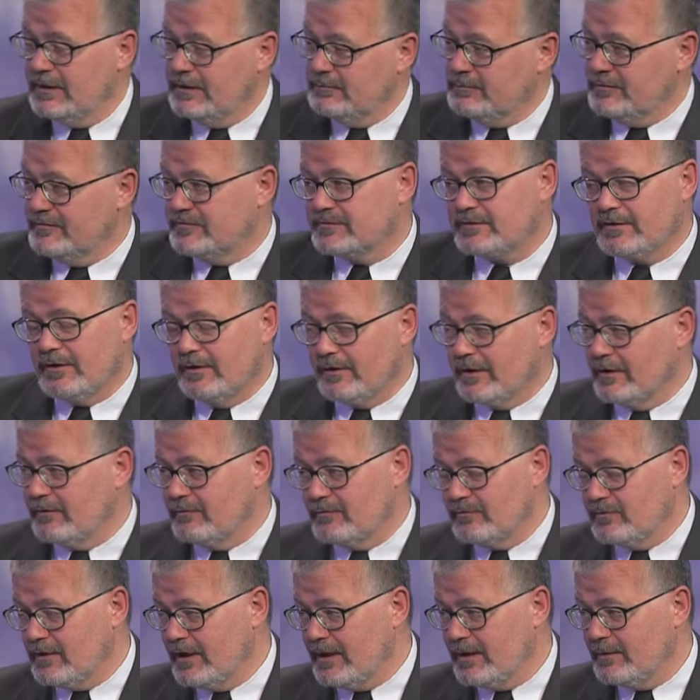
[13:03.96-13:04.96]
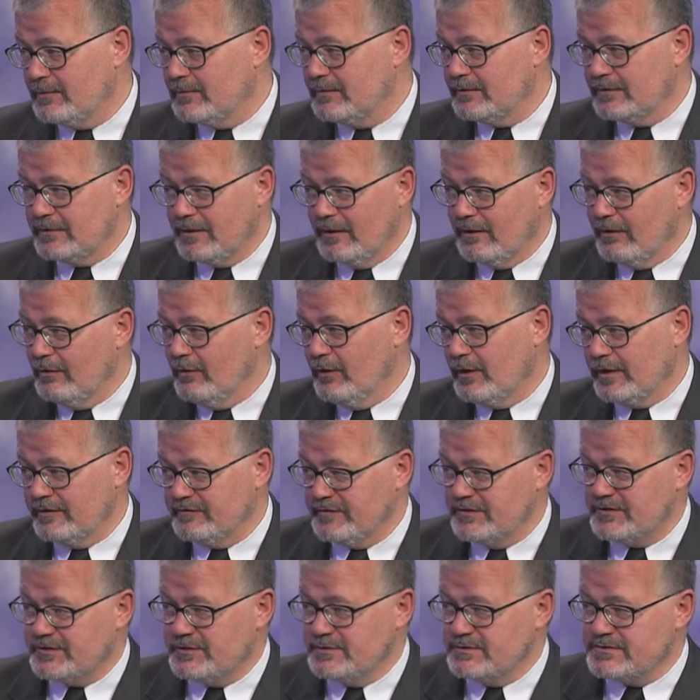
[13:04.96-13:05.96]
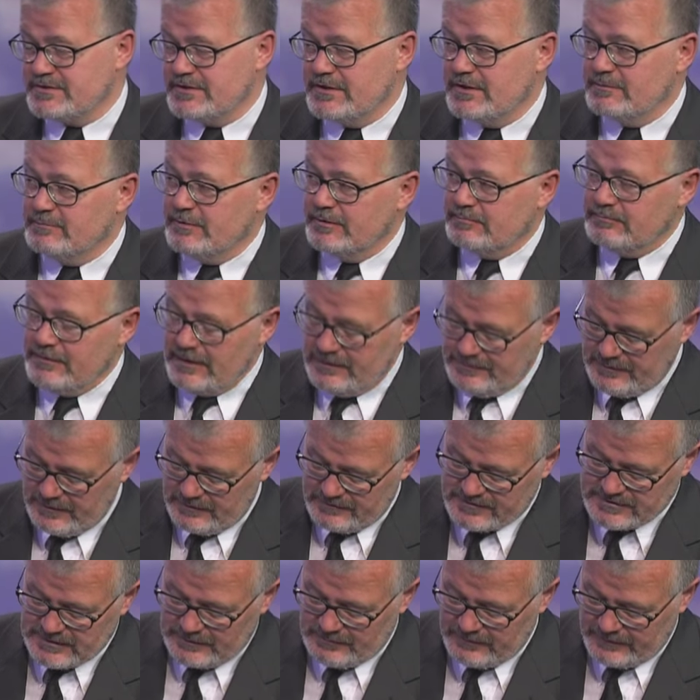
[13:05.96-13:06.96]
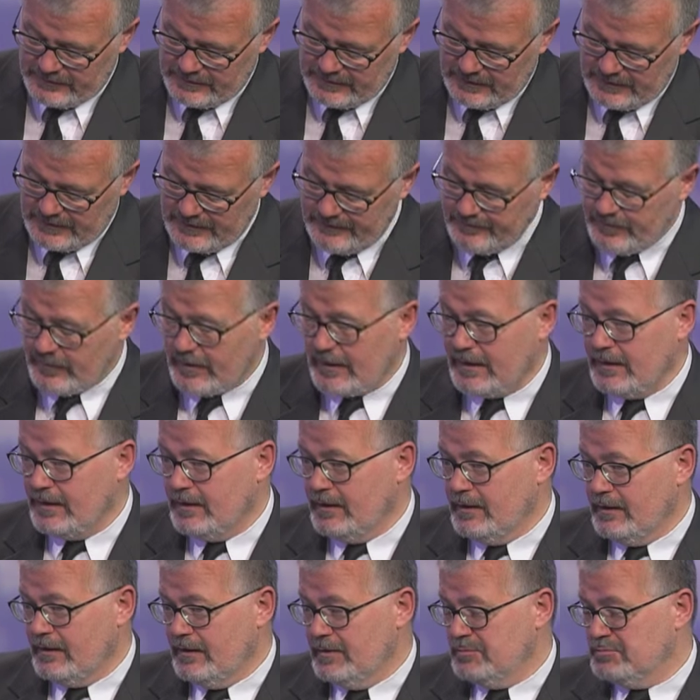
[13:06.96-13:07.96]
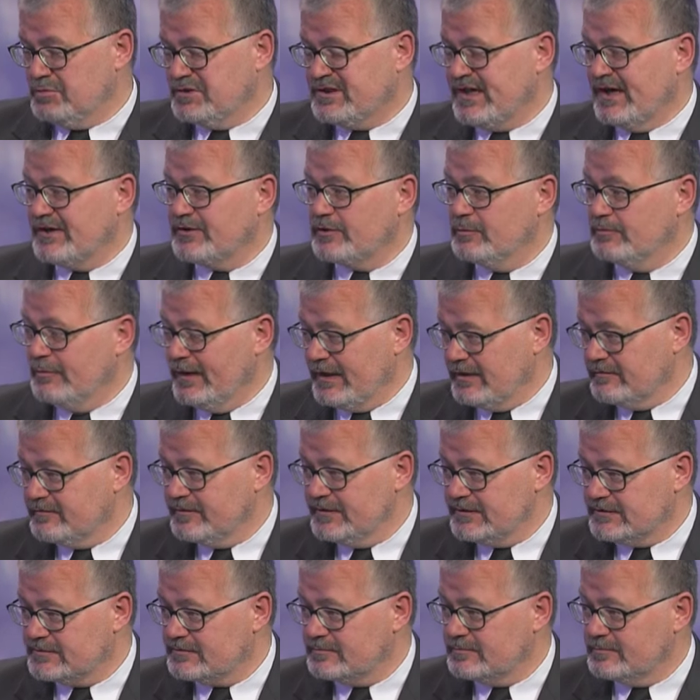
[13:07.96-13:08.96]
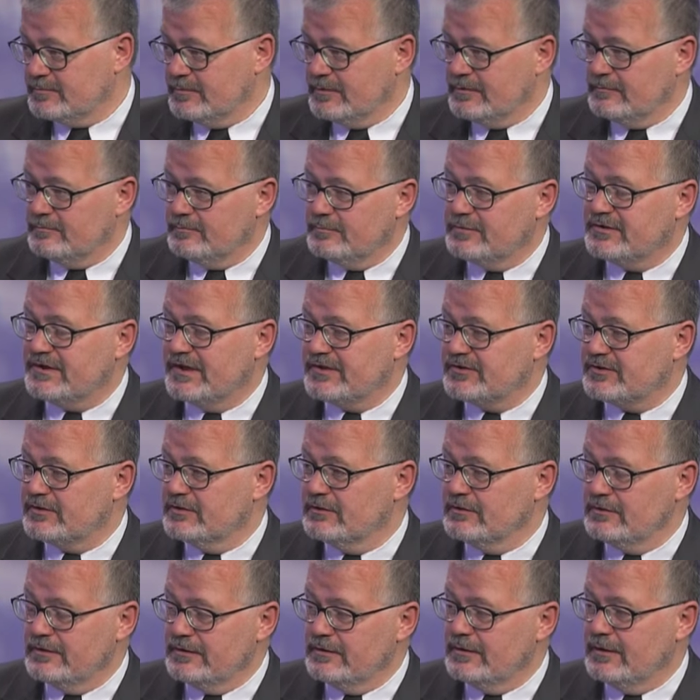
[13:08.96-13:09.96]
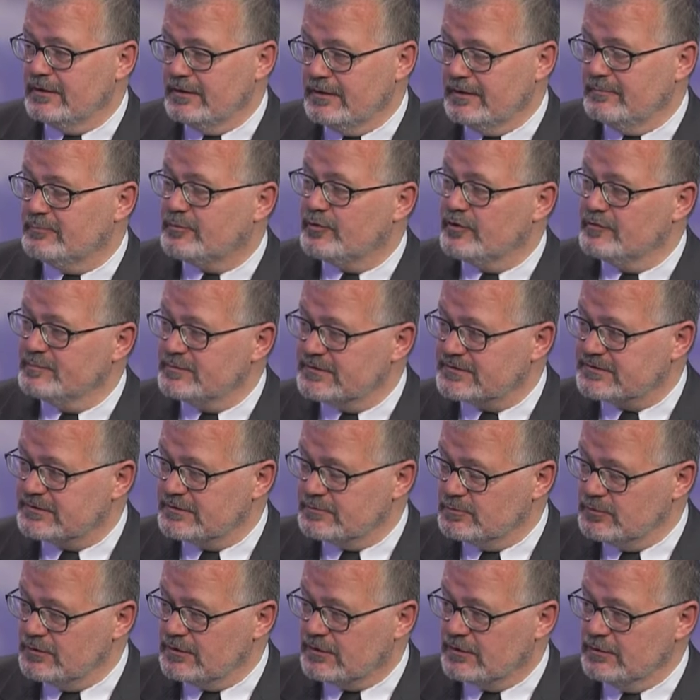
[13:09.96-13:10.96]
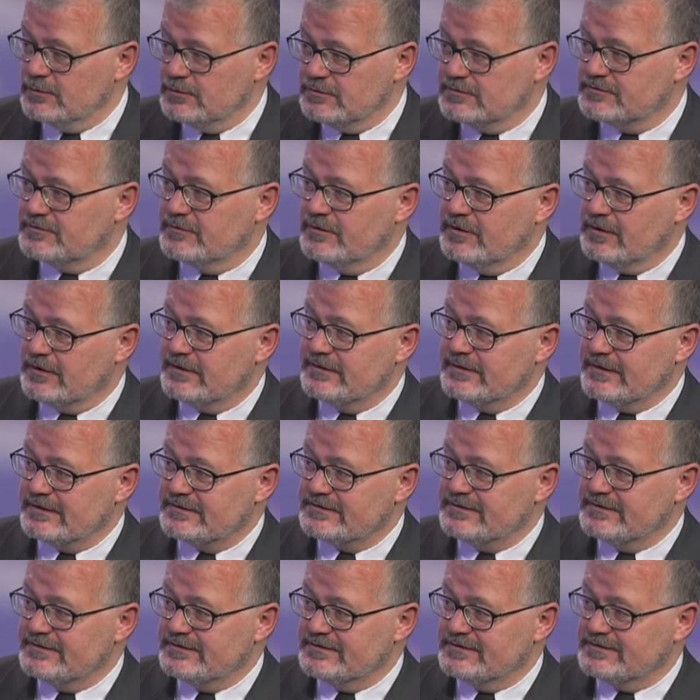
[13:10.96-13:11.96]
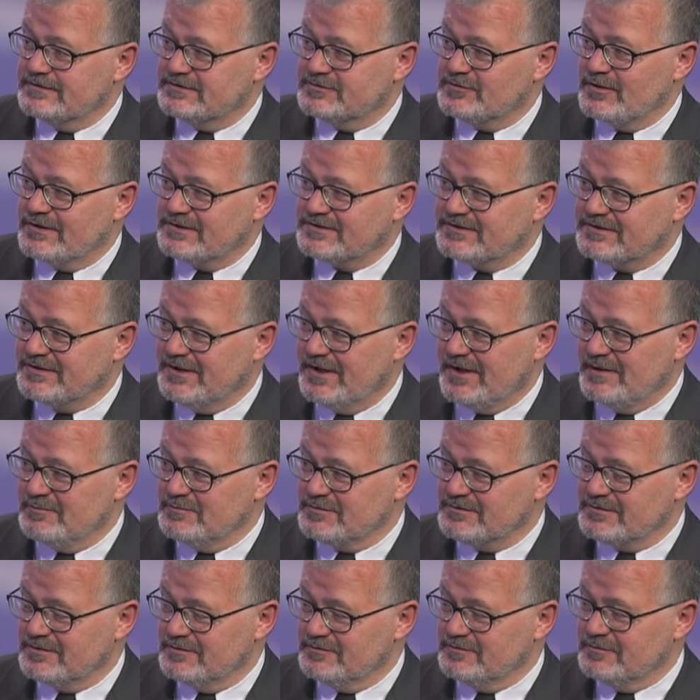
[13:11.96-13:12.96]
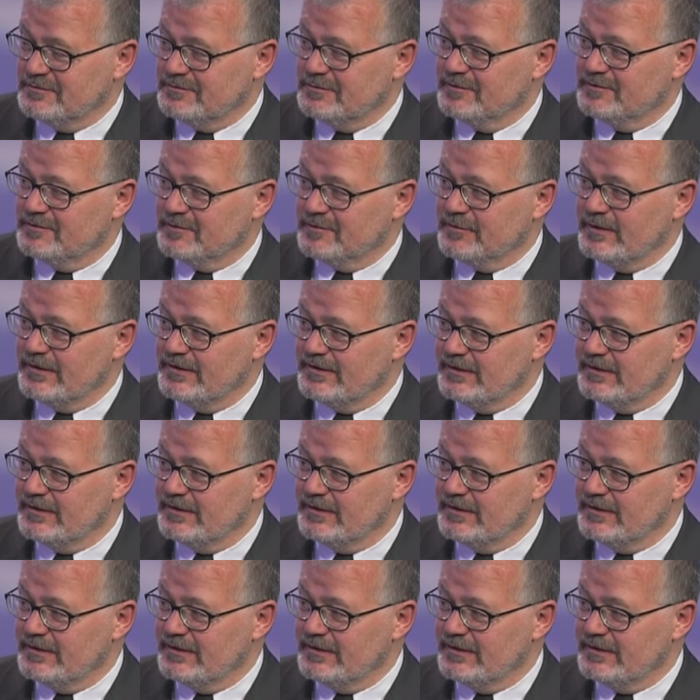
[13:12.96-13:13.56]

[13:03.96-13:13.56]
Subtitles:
We've gone around a lot of issues here, but maybe of some of the potential benefits, potential improvements to workloads for architects in stressed times of the Green